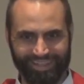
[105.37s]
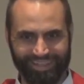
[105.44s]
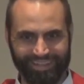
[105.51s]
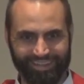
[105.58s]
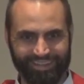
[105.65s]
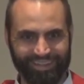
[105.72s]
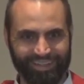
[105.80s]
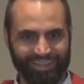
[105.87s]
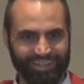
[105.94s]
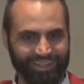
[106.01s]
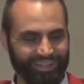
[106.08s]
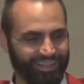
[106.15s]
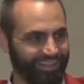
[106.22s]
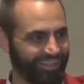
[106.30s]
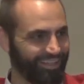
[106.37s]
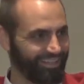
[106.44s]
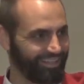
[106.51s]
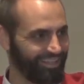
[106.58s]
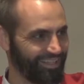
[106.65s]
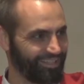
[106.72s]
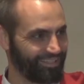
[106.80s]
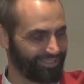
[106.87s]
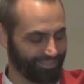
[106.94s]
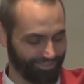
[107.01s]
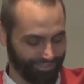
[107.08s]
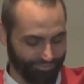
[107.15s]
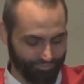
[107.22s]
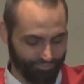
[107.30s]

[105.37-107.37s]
you know? And, and so